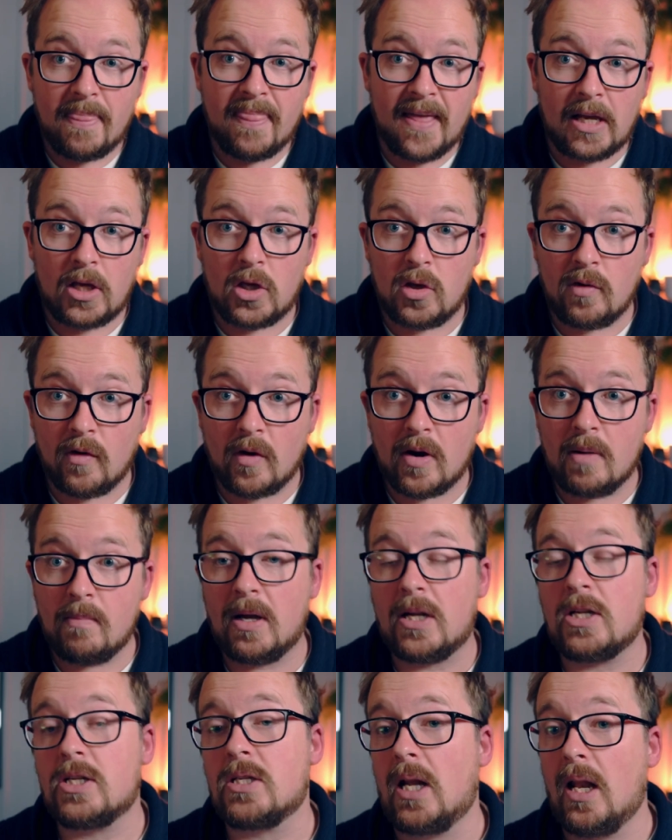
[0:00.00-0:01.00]
thank you very
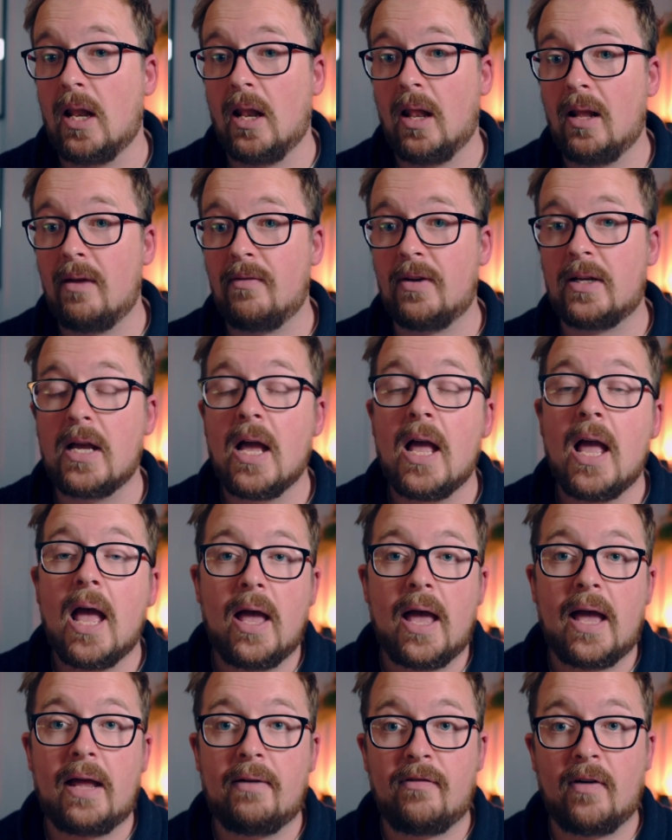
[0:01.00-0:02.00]
much, I love it.
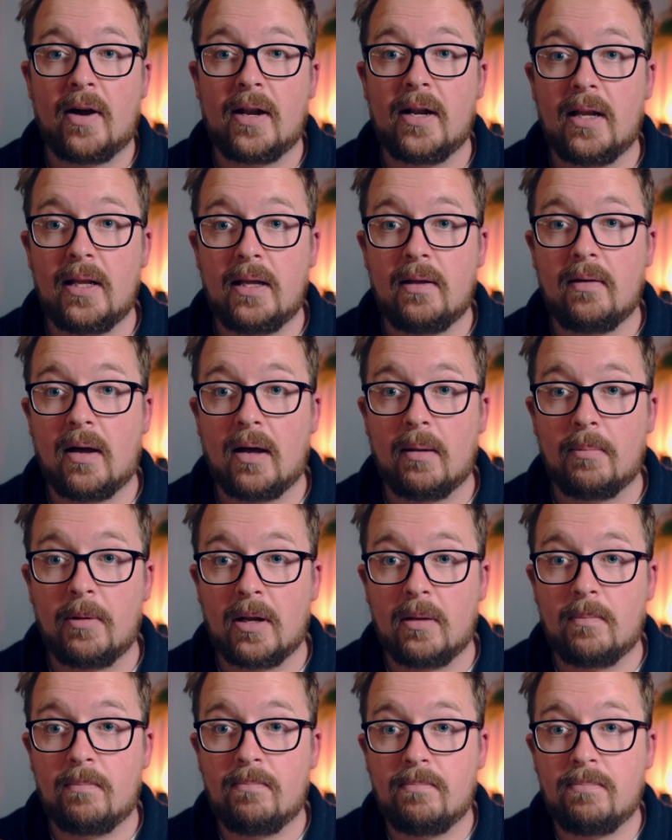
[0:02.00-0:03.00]
And finally, I'm
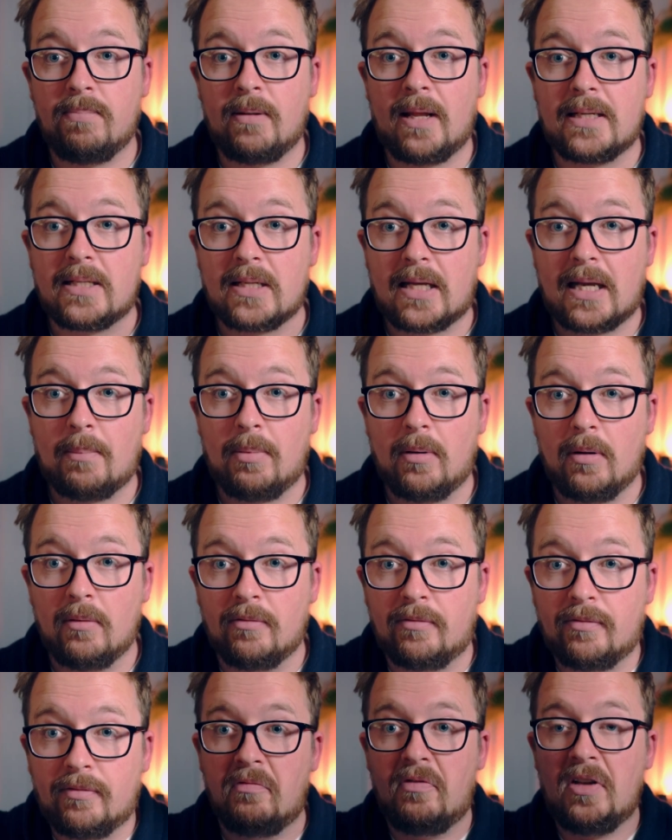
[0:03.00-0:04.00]
gonna place a couple
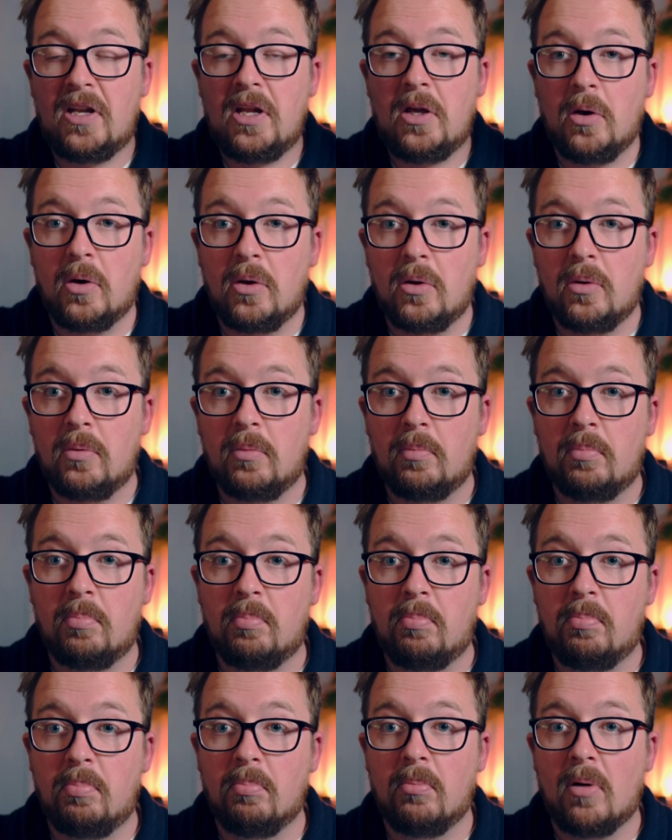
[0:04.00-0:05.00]
of video
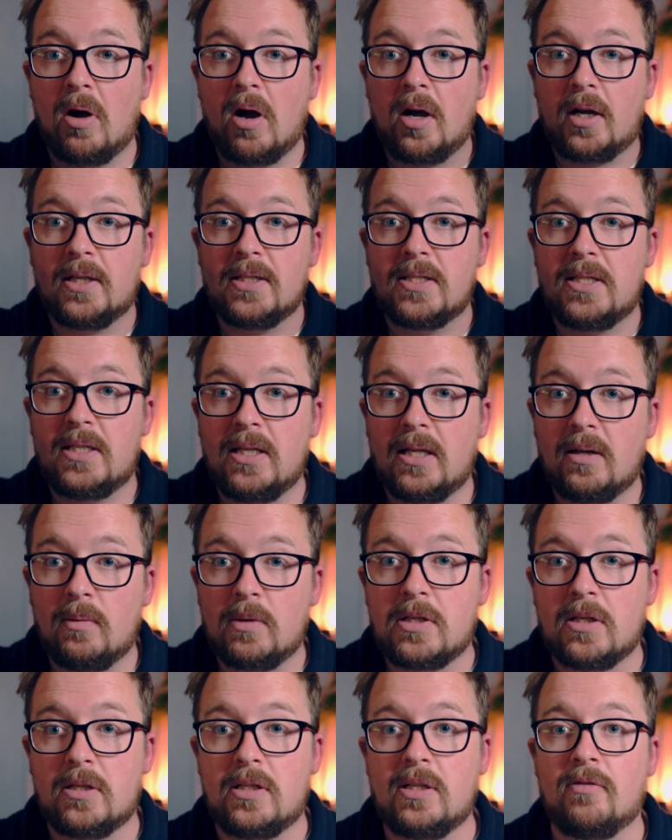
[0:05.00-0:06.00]
markers here,
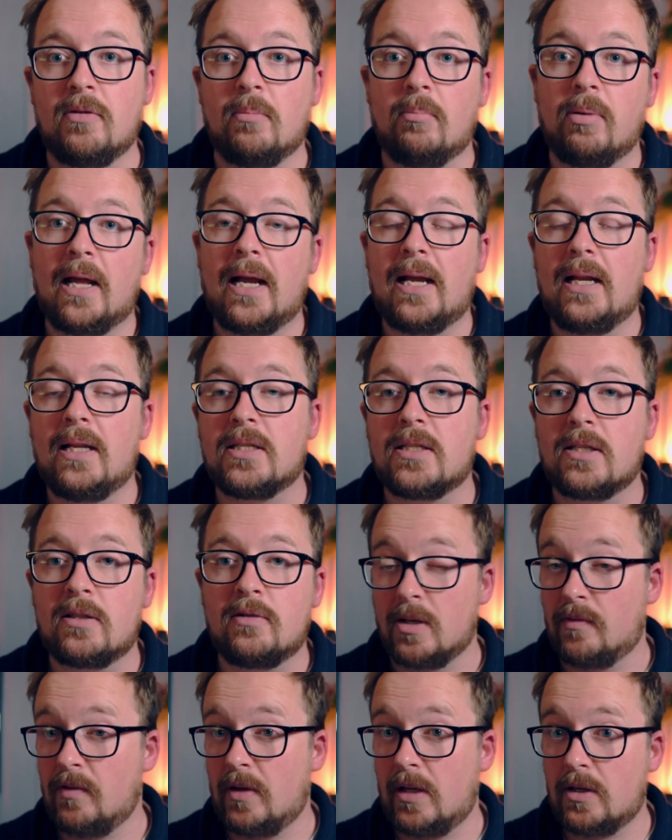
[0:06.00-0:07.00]
which are different playlists.
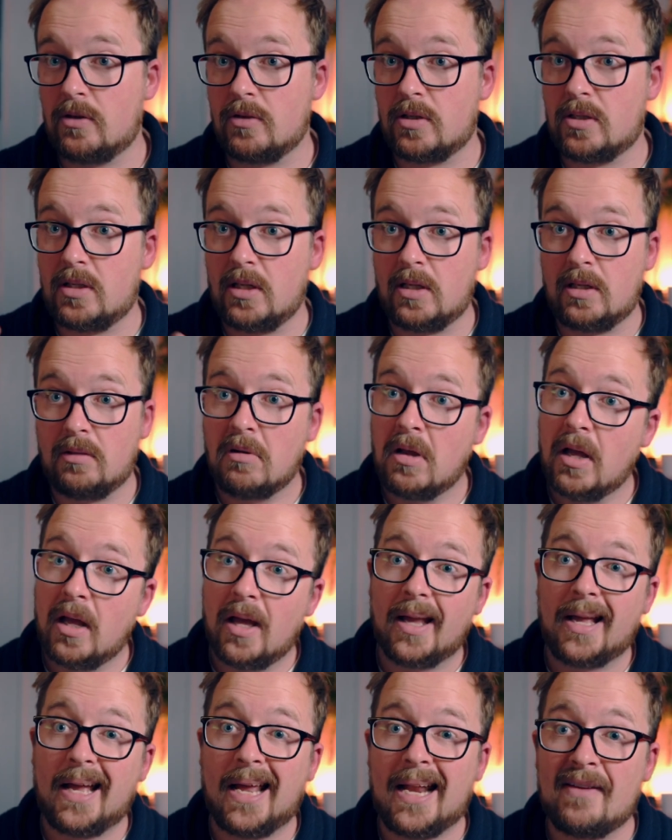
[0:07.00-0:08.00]
So if you're interested,
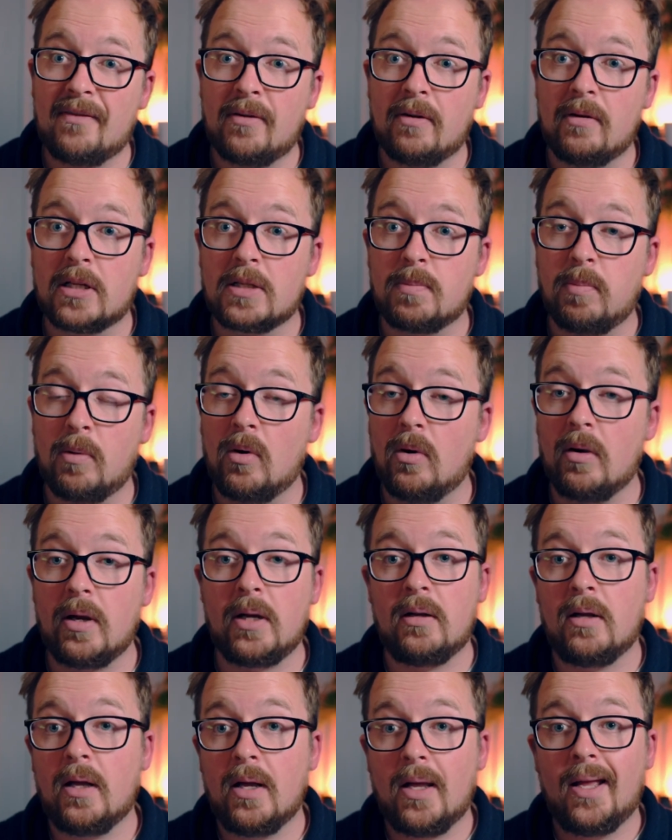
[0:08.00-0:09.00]
kind of have it
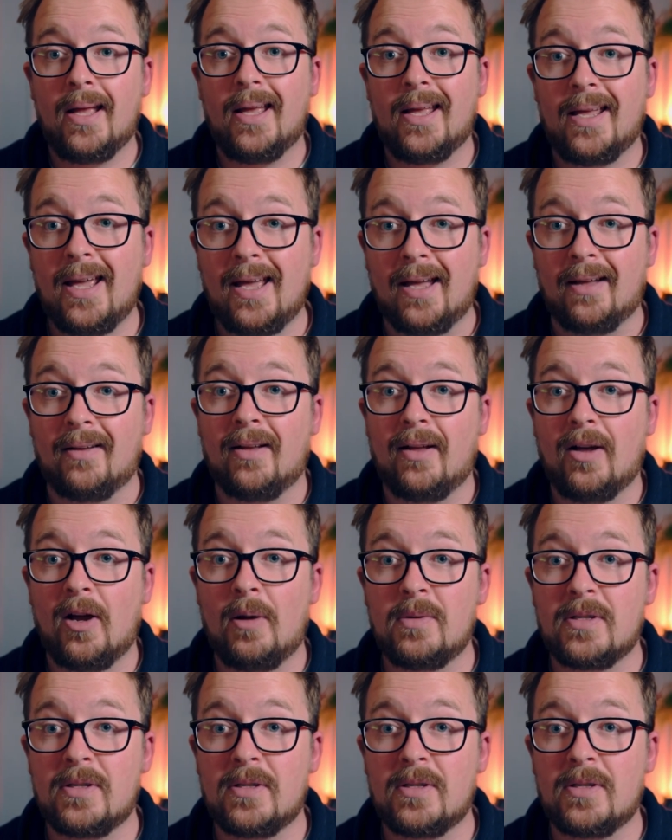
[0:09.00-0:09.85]
exploring. Yeah, hope